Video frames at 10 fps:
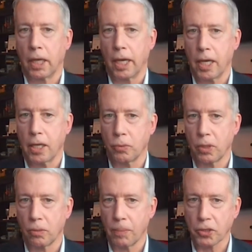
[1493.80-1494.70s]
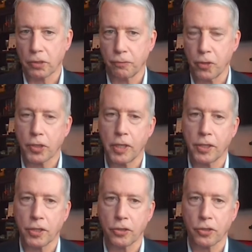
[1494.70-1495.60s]
And we were amongst the first
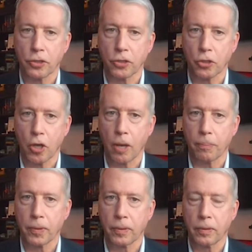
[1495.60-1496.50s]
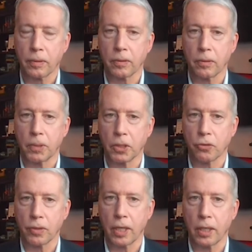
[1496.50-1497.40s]
nations to stop the
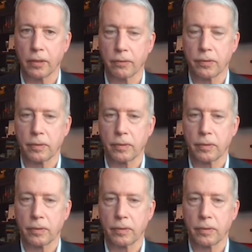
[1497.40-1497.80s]
military airlift,